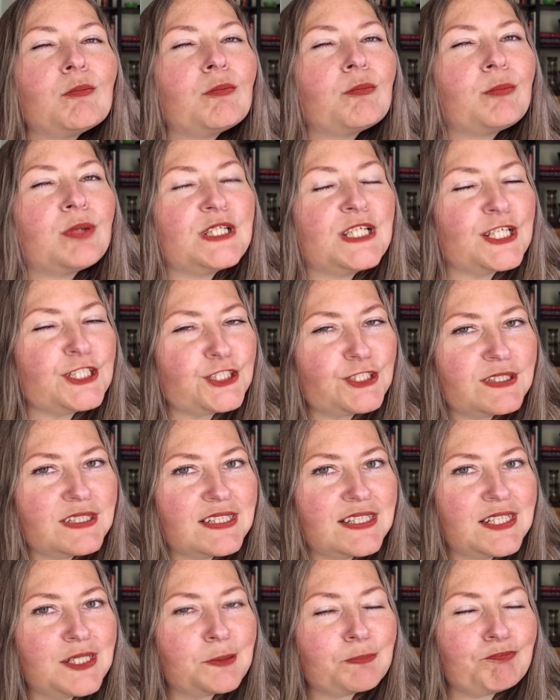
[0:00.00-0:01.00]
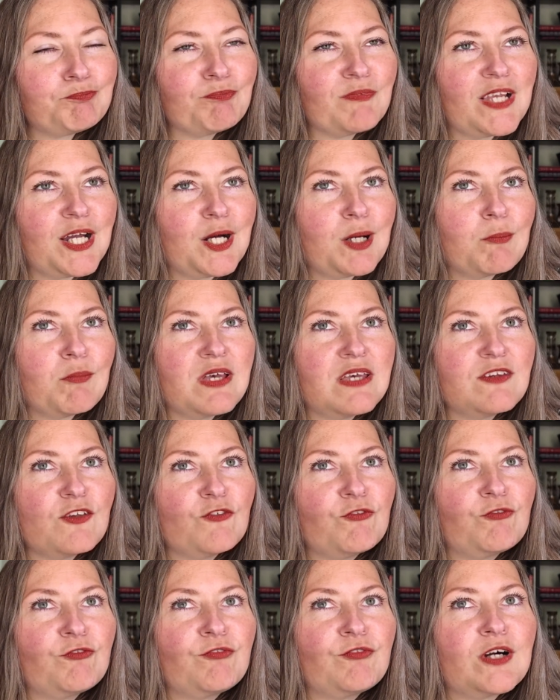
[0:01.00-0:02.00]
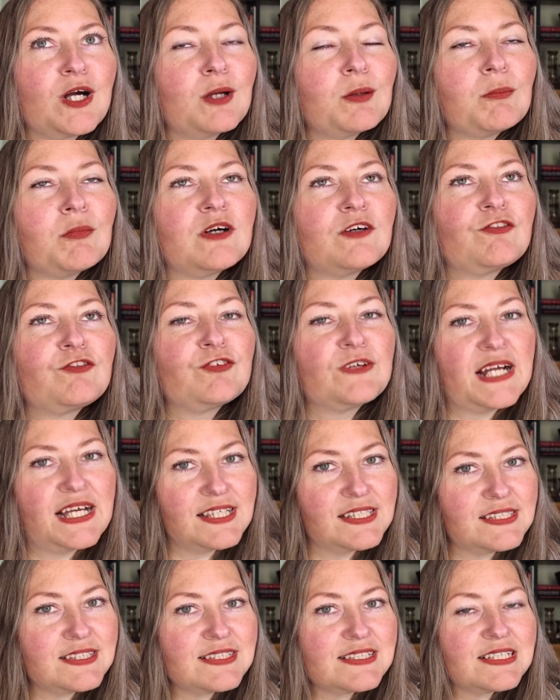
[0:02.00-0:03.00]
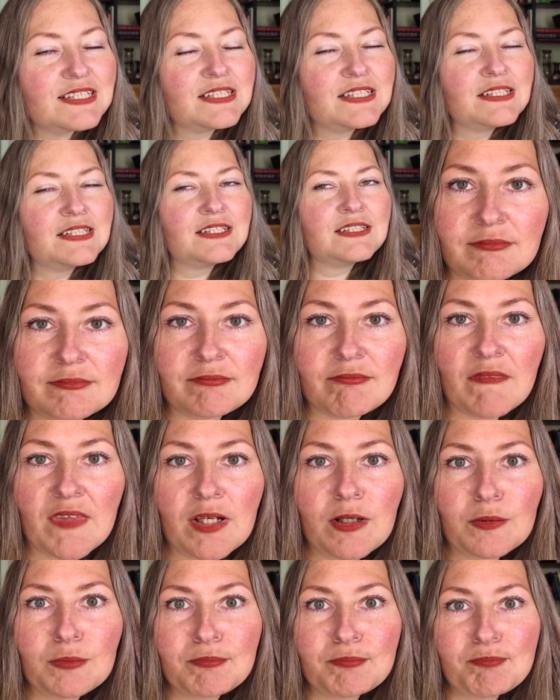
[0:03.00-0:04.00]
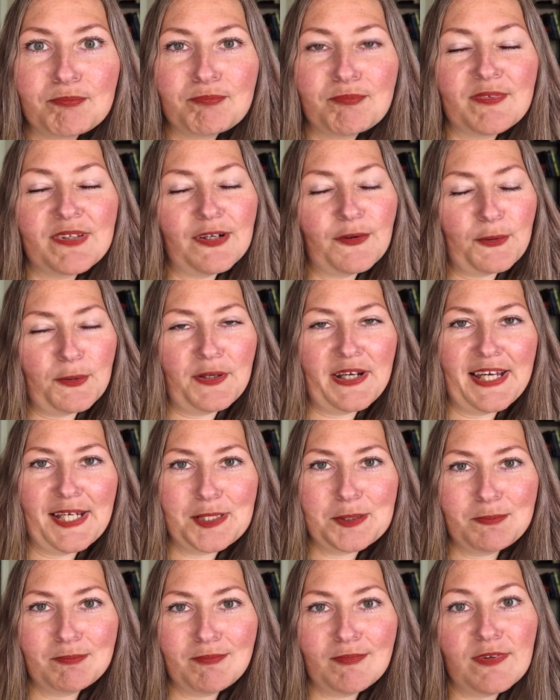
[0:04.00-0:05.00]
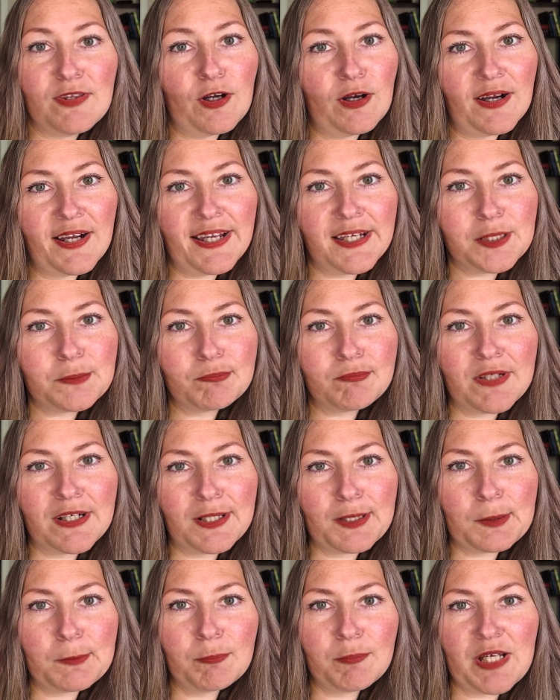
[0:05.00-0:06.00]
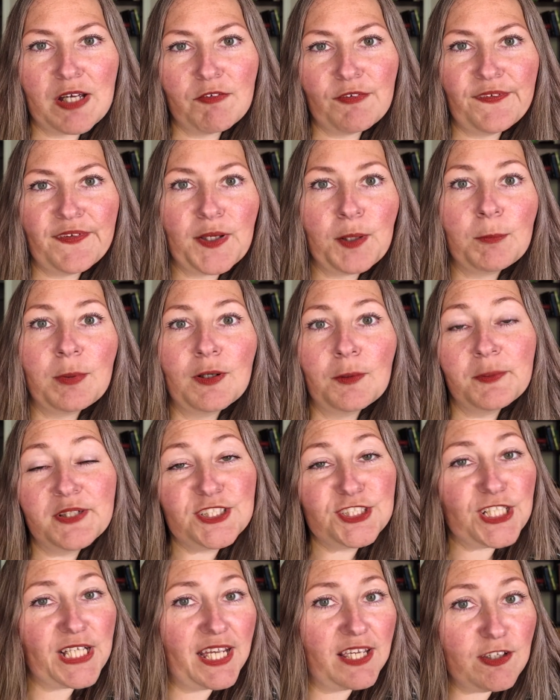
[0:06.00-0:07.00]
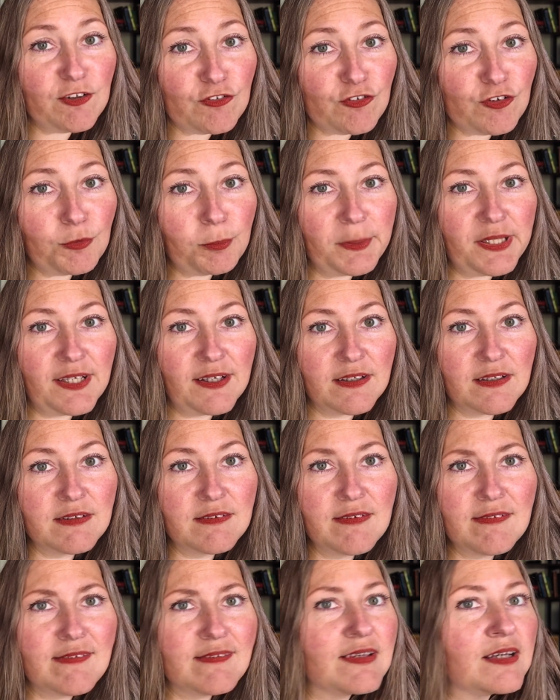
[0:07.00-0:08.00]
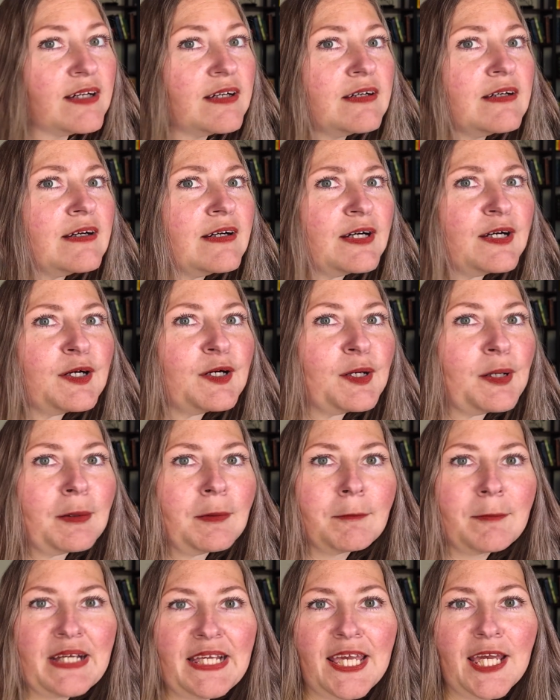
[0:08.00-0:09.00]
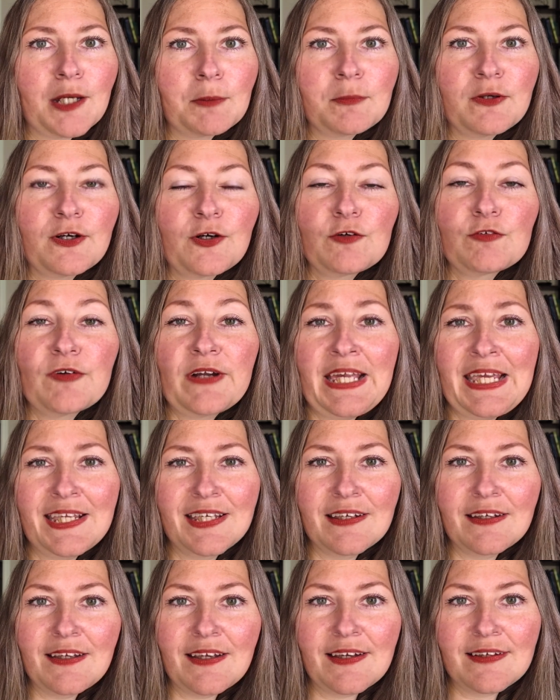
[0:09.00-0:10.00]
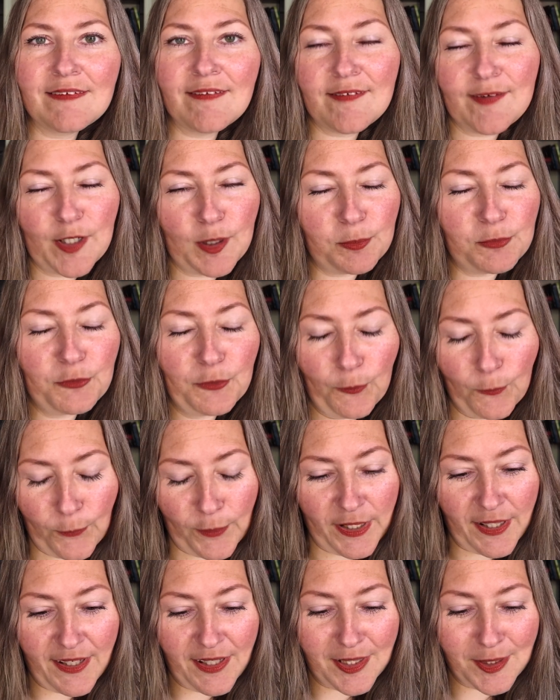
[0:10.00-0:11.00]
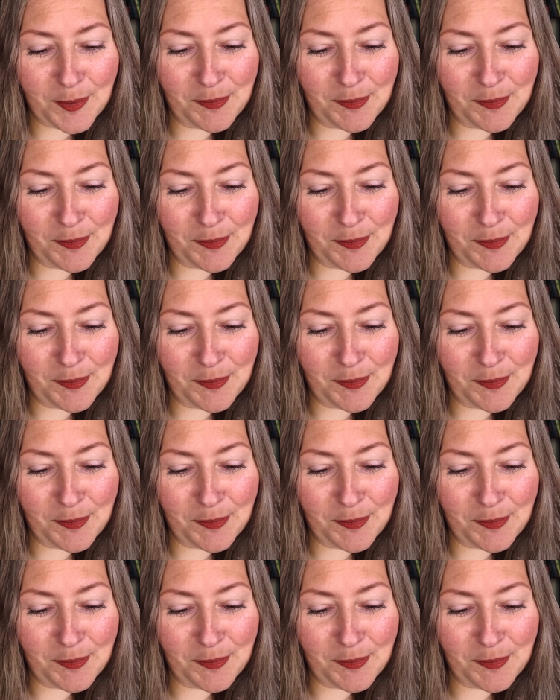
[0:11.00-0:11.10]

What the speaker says: Potentially. It's from a friend. Oh, okay. Sorry. Everything probably changed because my camera overheated and stopped recording.